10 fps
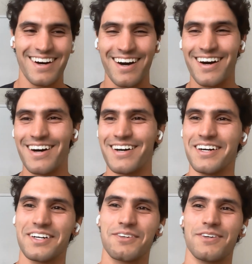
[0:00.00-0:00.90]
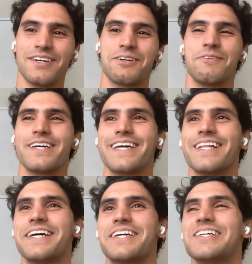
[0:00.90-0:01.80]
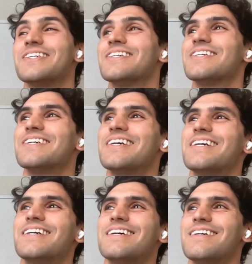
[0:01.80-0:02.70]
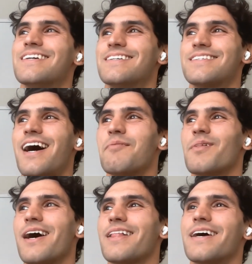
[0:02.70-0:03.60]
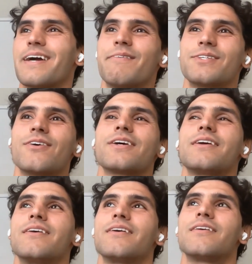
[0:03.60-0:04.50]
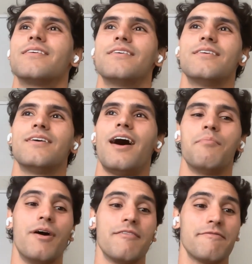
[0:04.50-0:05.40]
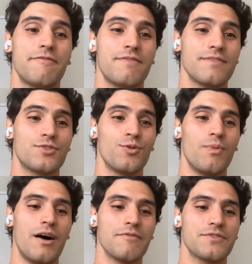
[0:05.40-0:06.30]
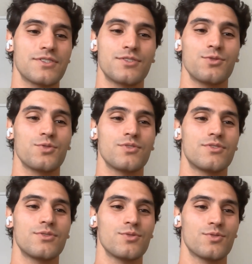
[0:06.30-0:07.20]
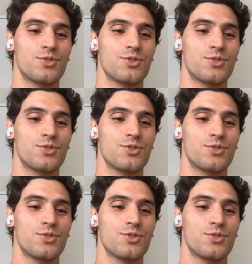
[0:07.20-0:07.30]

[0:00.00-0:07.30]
uh, could we, could we get like a a timeline? Like, are we talking? No. a month, two no months, time. two, two,